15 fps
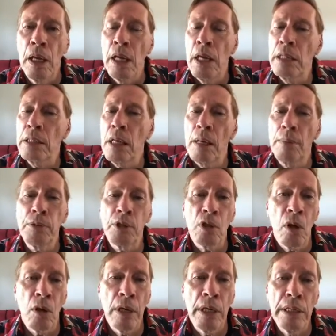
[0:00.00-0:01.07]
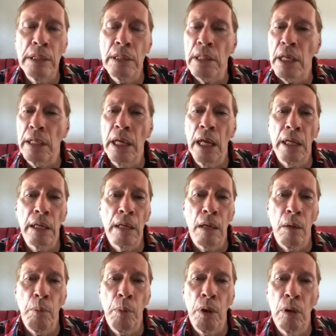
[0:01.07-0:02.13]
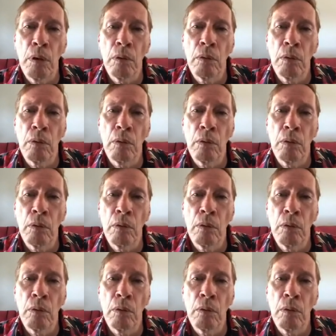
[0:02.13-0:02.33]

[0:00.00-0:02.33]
He said, I'm sorry. He says, I can't get up.